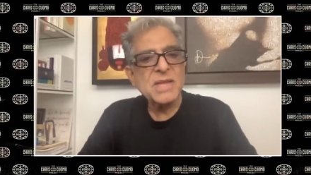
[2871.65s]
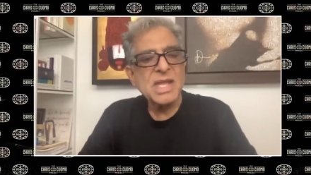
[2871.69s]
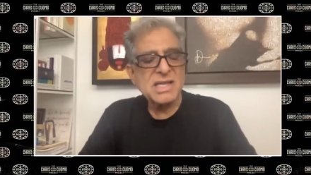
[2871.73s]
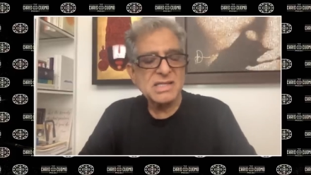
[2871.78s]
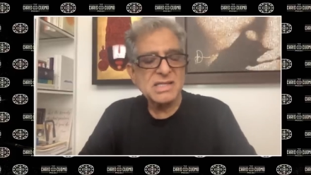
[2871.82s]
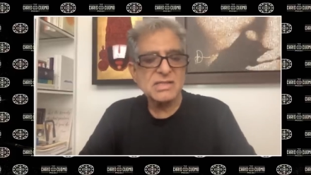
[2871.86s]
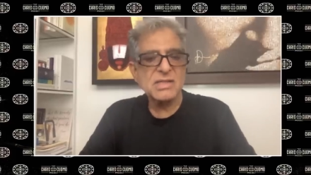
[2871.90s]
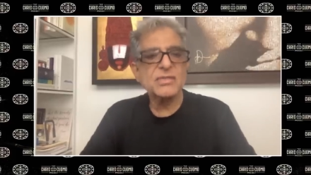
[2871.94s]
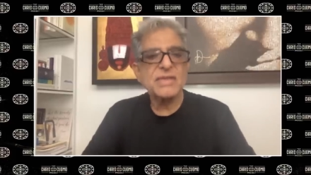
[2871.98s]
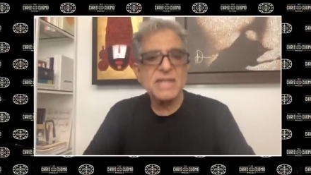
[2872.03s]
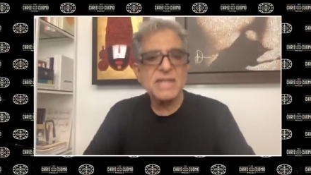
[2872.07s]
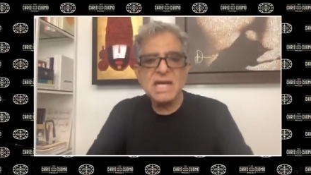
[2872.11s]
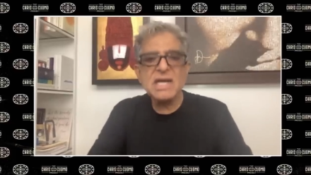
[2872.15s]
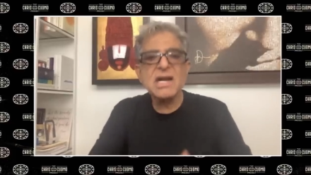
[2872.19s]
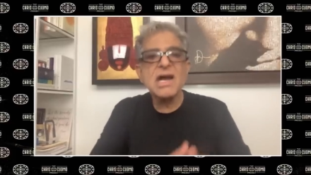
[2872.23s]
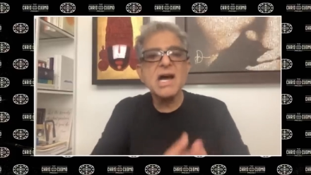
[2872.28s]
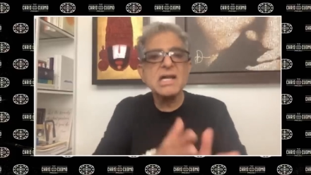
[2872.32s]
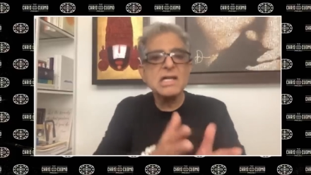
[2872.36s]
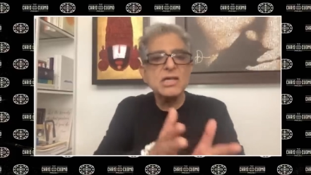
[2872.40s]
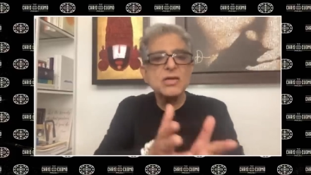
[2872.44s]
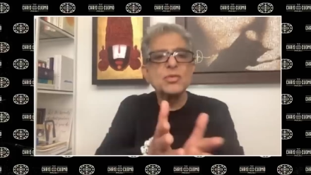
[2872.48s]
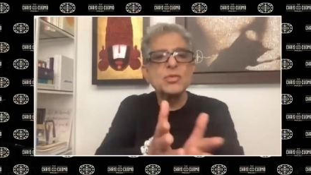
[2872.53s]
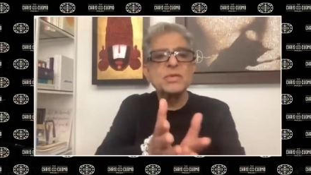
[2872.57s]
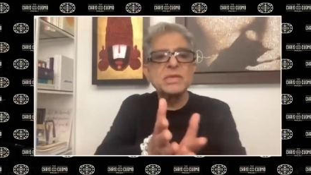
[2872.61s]
So there
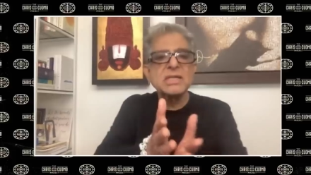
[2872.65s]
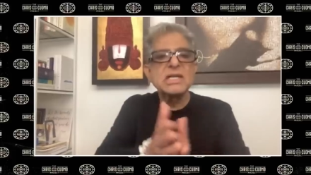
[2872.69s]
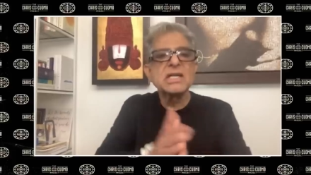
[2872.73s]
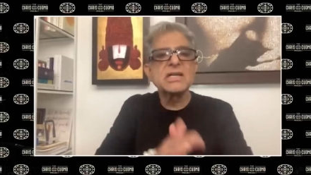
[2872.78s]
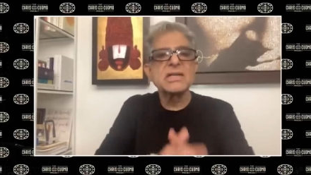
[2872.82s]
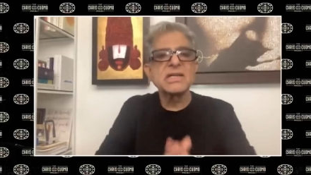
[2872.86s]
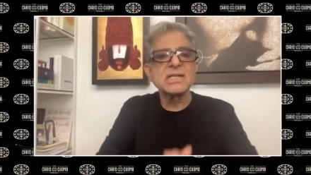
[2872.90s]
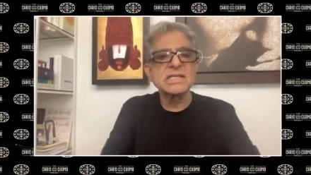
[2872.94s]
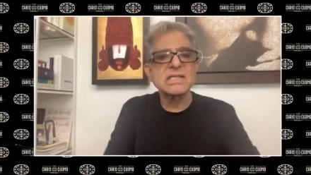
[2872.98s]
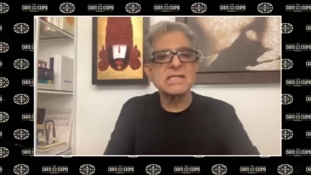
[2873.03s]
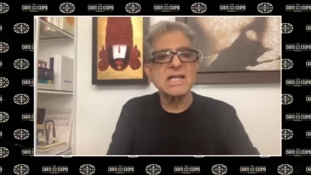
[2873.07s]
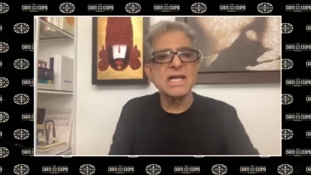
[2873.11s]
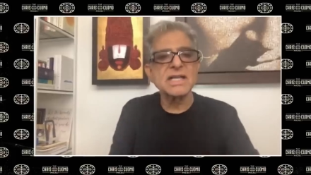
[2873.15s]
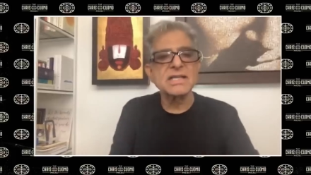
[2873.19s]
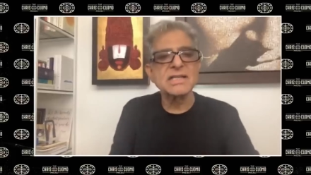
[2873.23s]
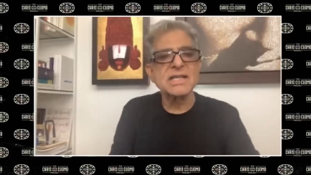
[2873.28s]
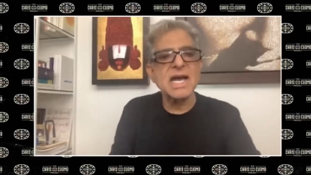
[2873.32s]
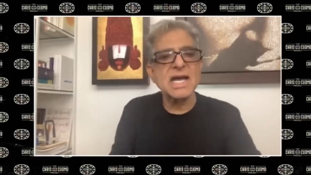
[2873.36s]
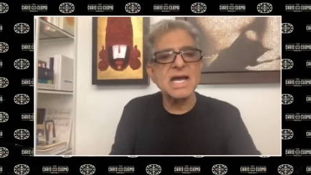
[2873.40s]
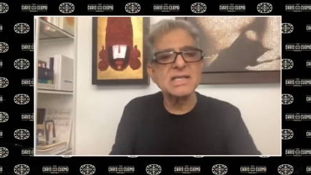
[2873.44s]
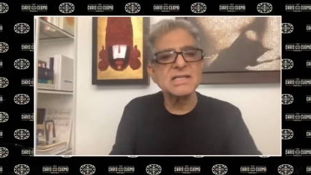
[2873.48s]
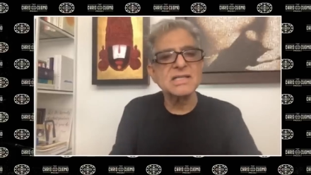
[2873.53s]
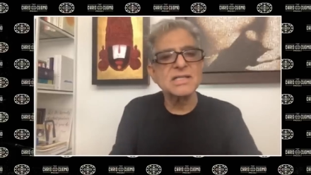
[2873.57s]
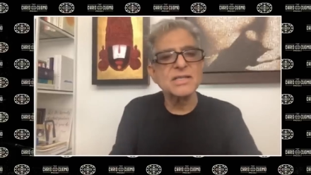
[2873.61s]
are luminaries like
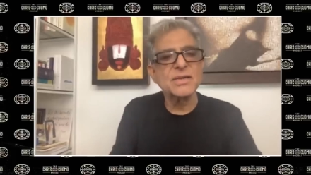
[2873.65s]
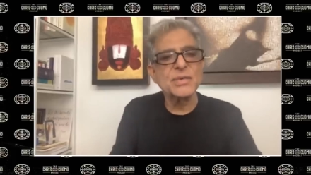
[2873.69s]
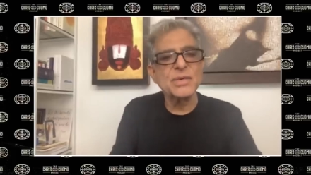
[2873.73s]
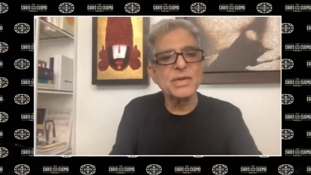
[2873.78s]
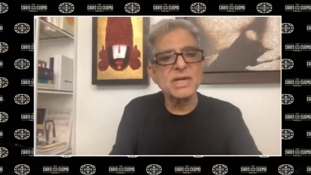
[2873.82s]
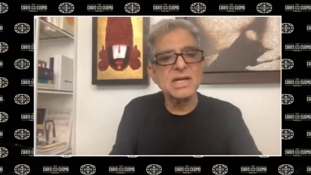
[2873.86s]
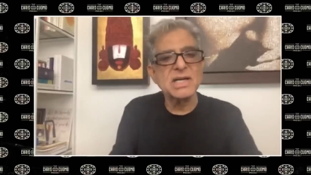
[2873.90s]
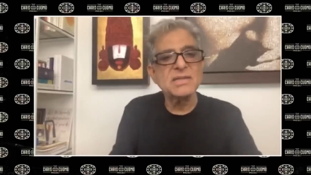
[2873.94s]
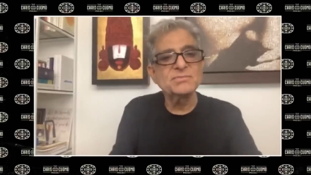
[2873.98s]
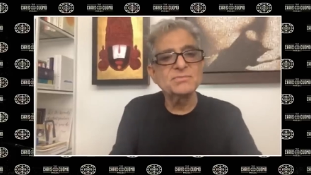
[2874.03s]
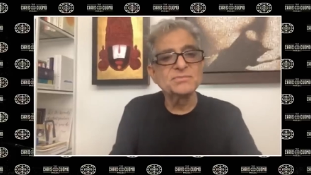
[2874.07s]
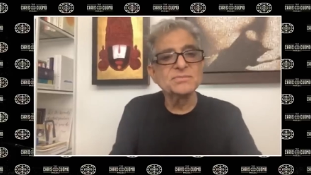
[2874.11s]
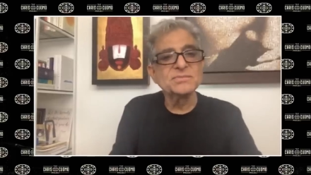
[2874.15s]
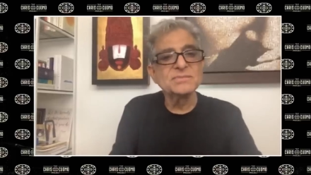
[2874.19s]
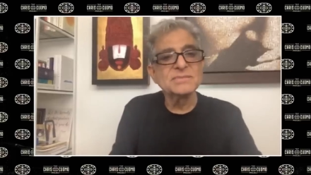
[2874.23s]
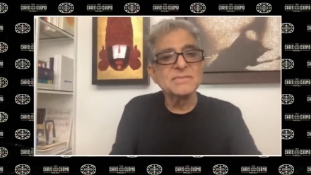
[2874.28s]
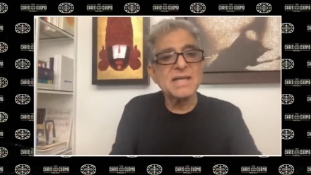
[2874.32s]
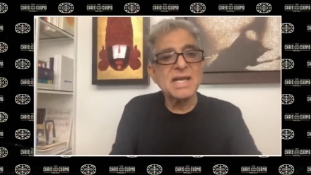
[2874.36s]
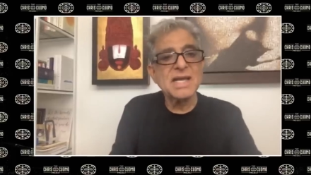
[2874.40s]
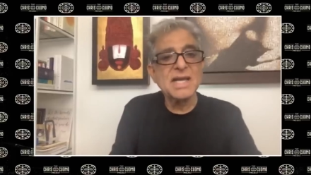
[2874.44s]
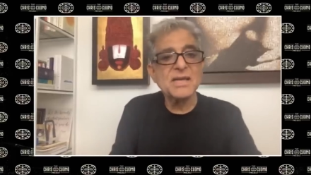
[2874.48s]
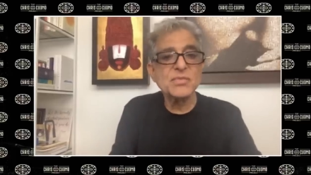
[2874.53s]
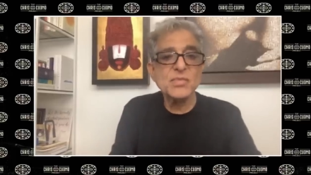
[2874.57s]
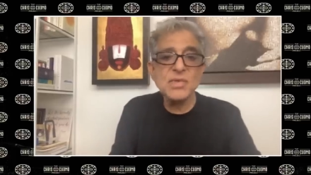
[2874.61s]
that in the world,
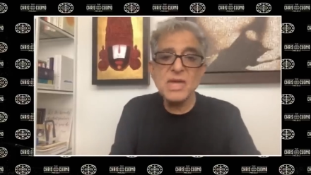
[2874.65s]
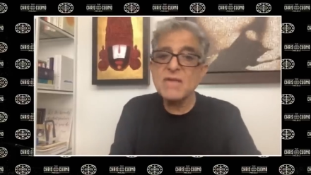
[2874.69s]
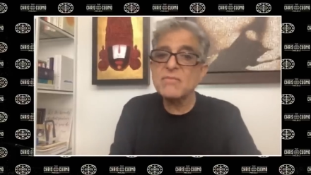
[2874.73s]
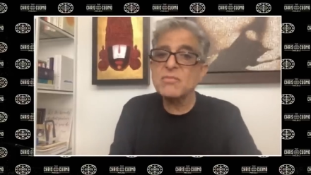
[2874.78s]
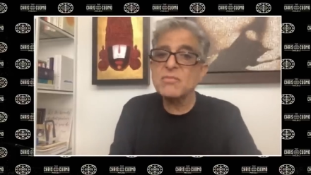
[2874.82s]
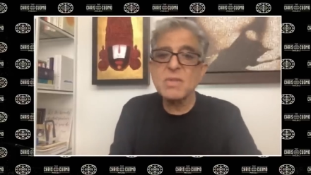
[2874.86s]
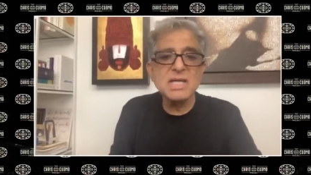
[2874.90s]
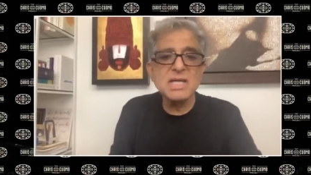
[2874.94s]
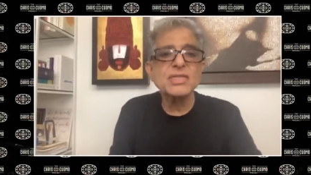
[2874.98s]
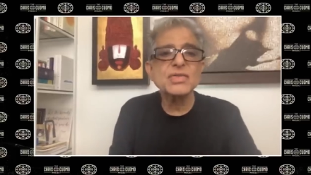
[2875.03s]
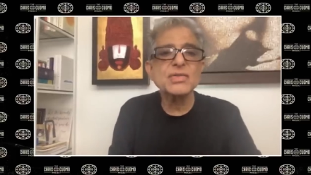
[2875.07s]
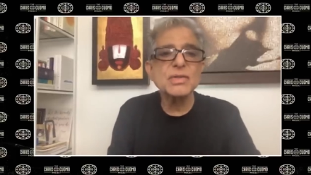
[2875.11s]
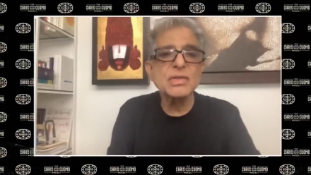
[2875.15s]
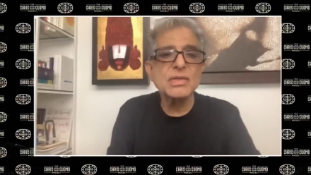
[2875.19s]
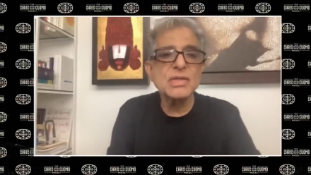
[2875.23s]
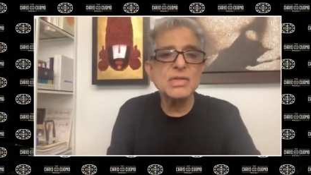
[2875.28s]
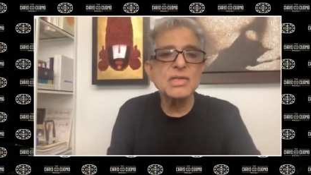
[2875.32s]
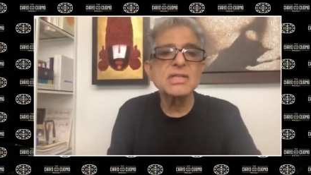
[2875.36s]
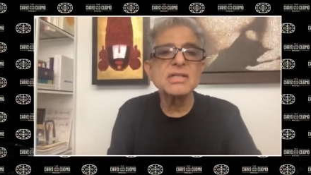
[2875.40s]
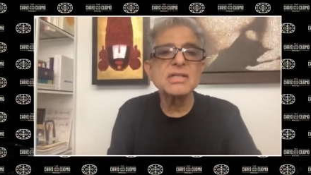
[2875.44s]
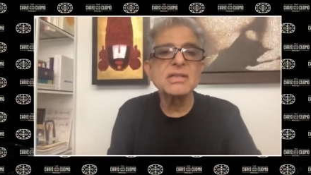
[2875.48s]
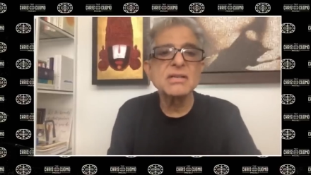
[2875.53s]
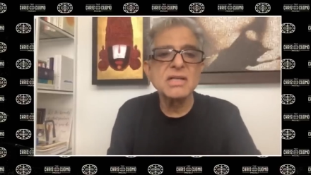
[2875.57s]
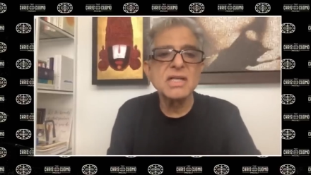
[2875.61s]
and we have much to
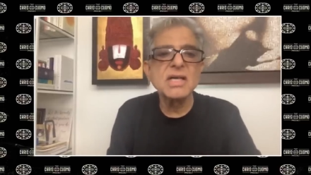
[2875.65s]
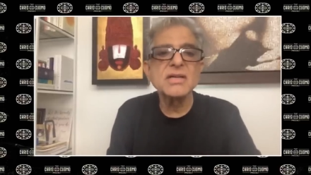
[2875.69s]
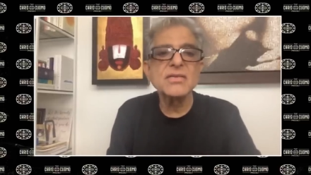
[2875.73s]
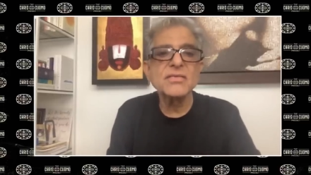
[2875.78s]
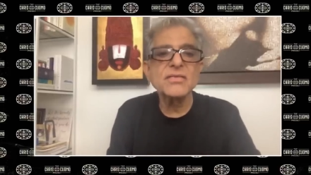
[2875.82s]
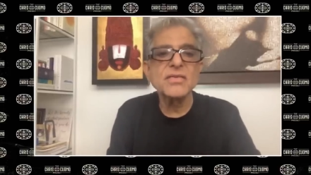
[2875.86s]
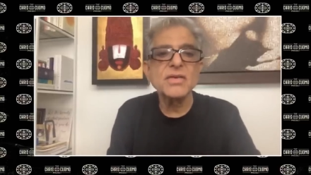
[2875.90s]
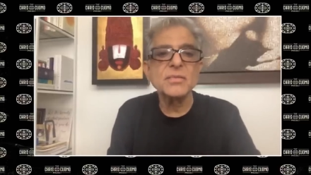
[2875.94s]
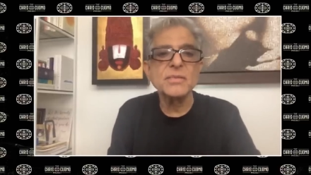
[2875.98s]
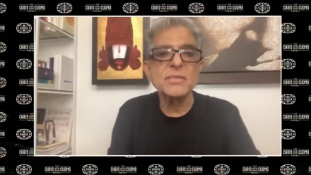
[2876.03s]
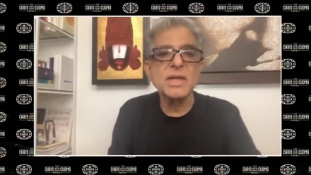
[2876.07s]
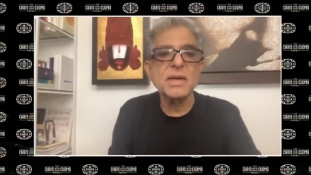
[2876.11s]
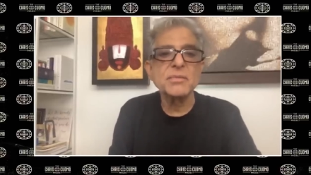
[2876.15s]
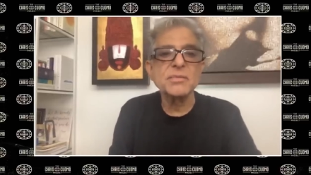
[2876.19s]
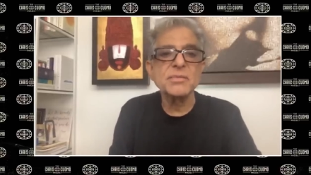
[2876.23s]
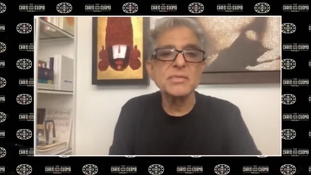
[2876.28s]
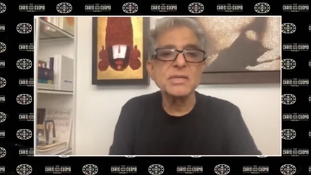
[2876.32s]
learn from them.